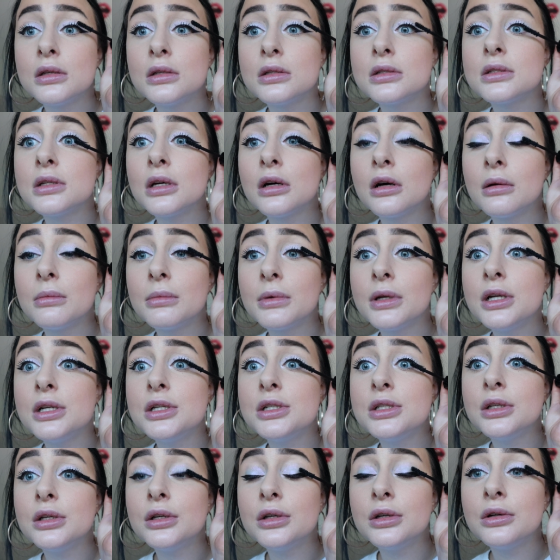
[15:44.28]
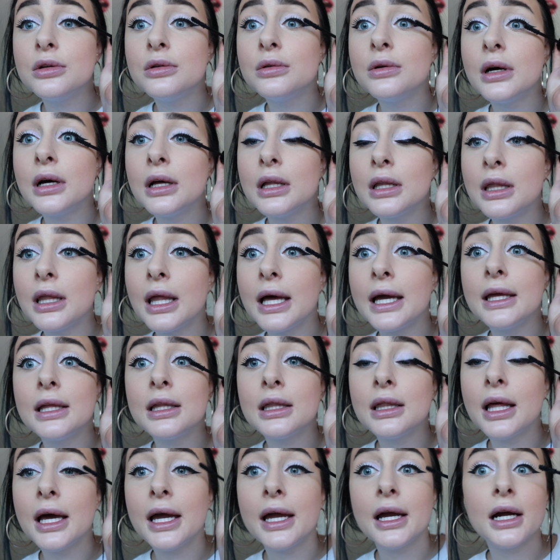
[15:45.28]
So I'm gonna do a
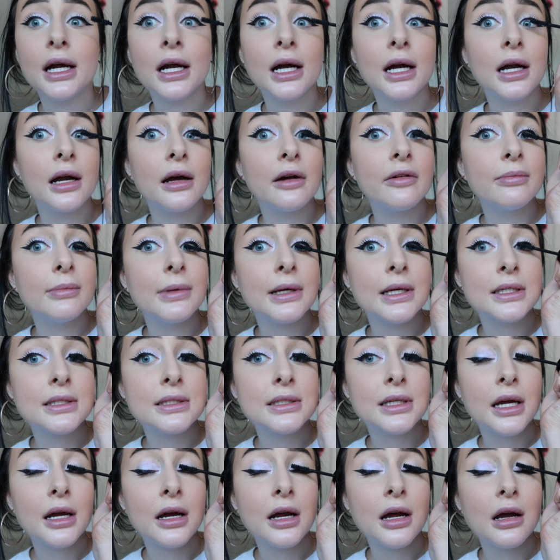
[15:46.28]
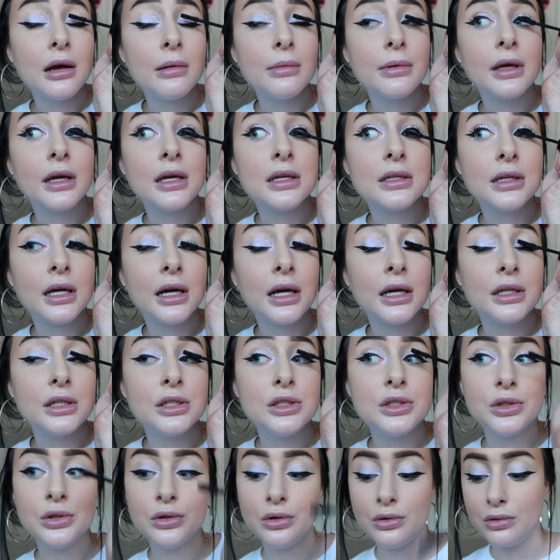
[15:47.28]
light layer of mascara because I
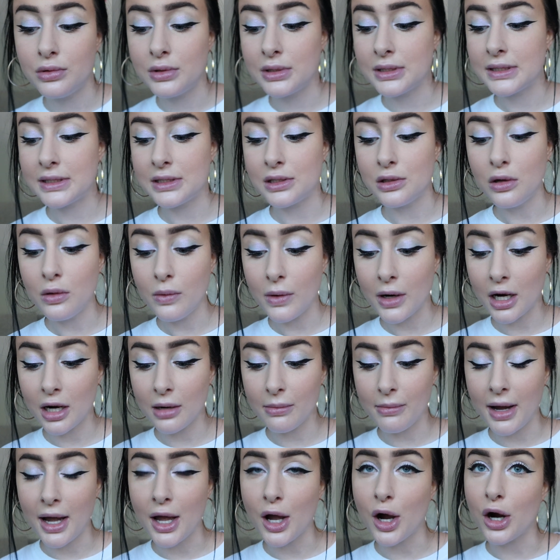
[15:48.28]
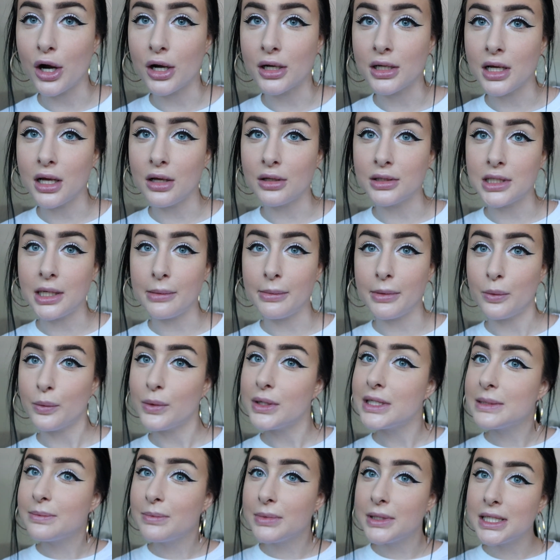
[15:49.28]
do still wear my Ardell Demi
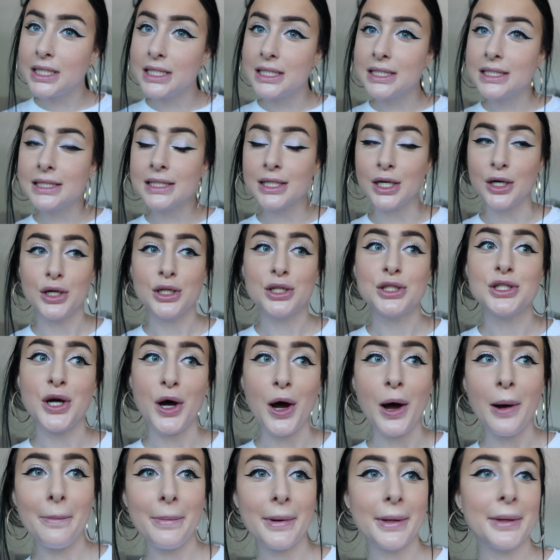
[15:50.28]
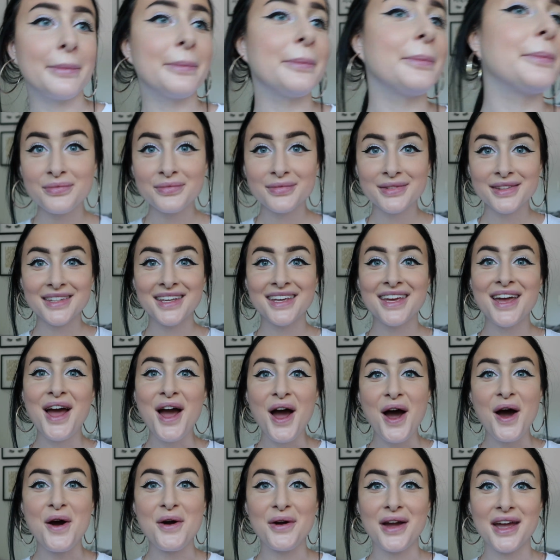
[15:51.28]
Wispies on top.
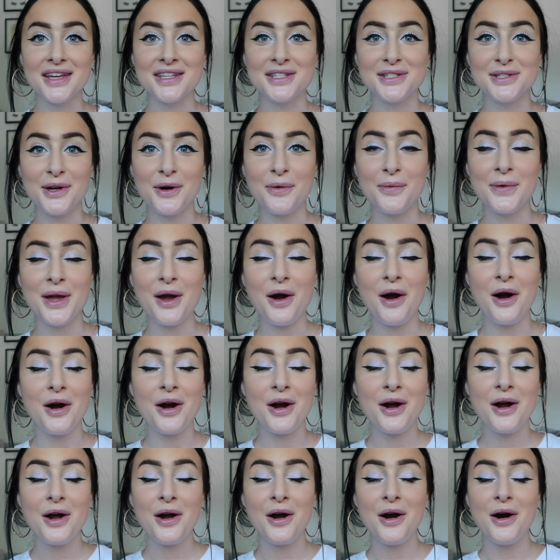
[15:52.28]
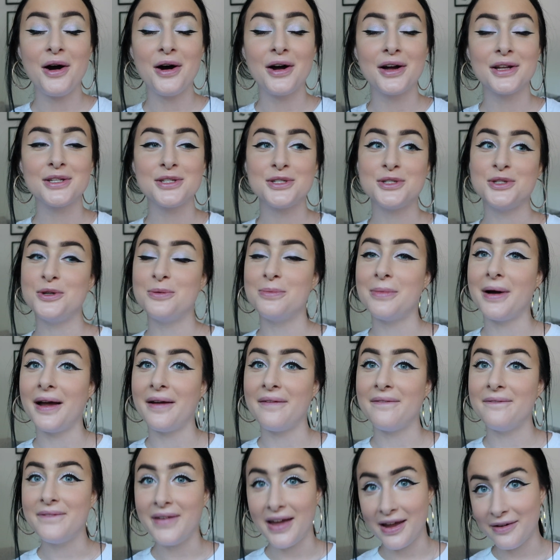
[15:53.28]
Okay, so we are on to
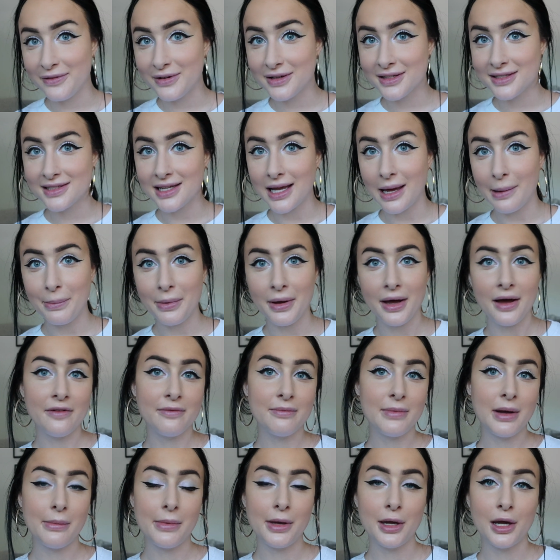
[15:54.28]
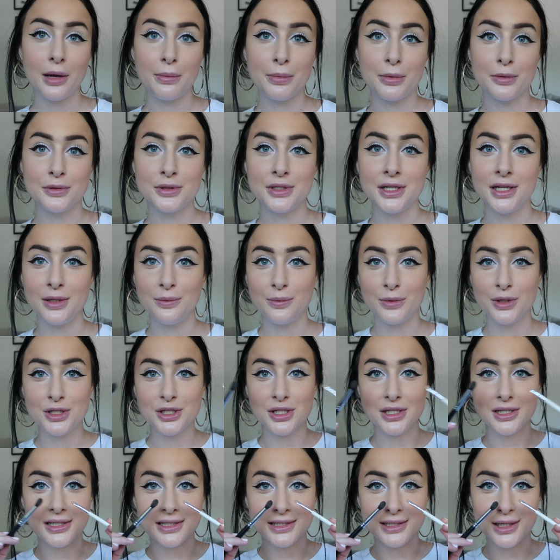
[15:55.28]
my favorite step of my makeup routine, which
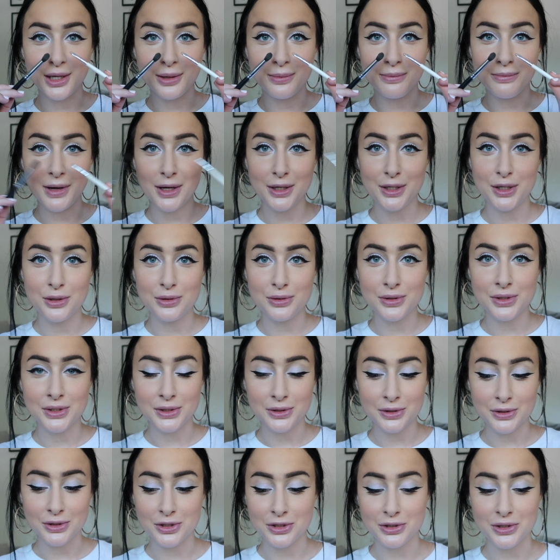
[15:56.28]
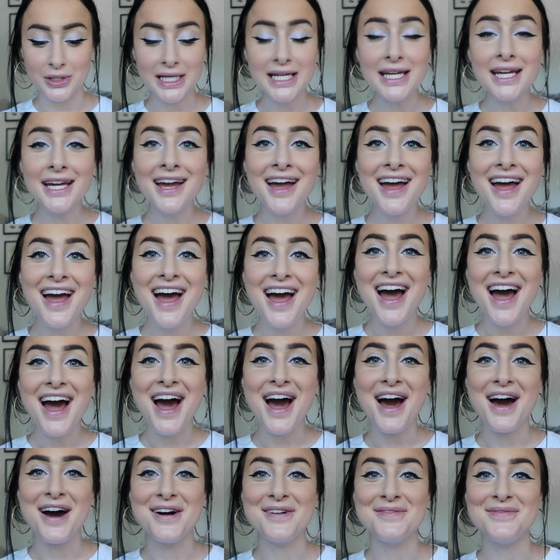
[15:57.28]
is my nose surgery.
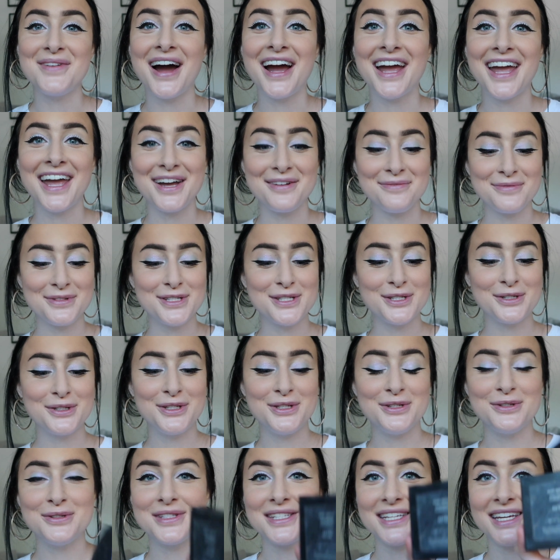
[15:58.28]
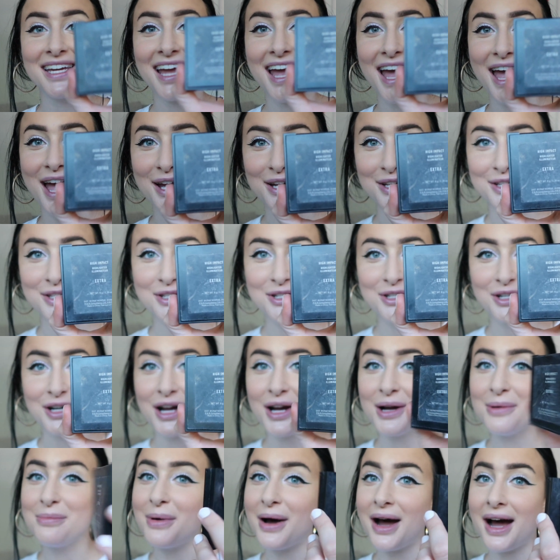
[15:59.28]
I am still using
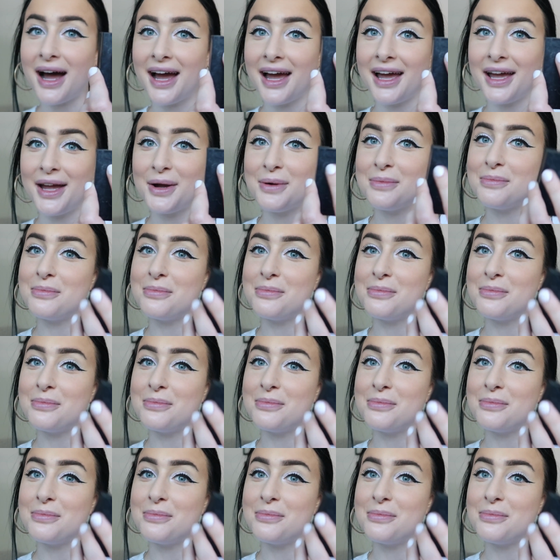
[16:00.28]
Extra by